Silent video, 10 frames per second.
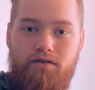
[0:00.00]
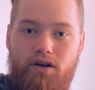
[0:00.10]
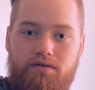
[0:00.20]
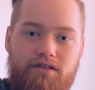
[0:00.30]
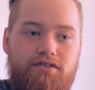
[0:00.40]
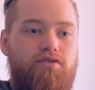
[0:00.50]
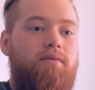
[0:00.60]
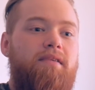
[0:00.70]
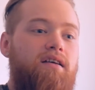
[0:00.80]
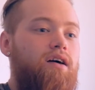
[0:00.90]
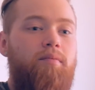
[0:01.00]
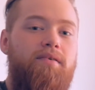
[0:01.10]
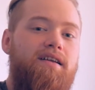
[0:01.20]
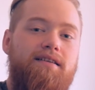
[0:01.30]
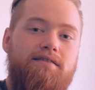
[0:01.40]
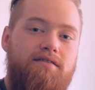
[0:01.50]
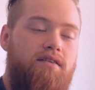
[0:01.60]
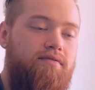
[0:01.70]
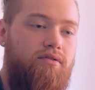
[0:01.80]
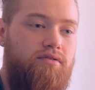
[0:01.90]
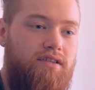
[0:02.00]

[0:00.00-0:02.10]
dosage so I'm not upping it and stuff the whole